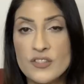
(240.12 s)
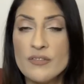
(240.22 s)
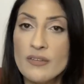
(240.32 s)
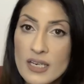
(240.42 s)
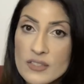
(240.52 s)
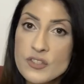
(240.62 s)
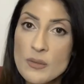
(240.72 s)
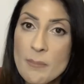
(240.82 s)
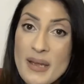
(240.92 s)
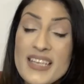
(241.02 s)
of us
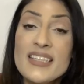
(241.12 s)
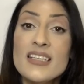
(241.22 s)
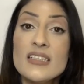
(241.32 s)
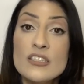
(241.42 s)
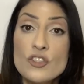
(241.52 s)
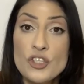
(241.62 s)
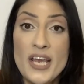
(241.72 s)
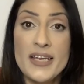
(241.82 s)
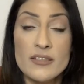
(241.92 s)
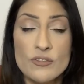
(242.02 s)
making
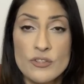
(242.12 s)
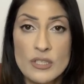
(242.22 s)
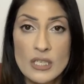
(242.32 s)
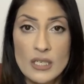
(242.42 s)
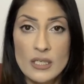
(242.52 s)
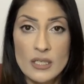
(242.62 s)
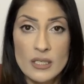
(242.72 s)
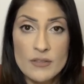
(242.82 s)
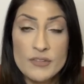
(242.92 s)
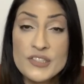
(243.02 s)
change,
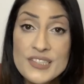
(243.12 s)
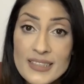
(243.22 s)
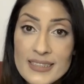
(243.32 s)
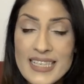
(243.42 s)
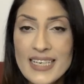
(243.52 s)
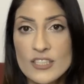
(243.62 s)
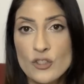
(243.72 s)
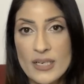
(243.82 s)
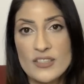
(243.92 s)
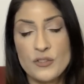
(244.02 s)
facilitating
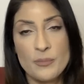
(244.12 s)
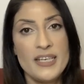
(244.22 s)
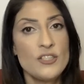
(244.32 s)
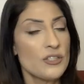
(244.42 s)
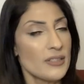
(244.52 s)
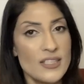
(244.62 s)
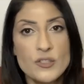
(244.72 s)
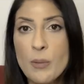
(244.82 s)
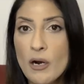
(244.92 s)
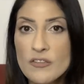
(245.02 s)
transformation.
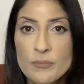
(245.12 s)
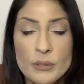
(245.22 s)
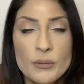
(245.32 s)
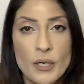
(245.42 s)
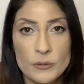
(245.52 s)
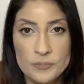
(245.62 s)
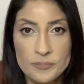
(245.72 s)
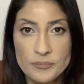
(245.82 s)
That's part of Pluto.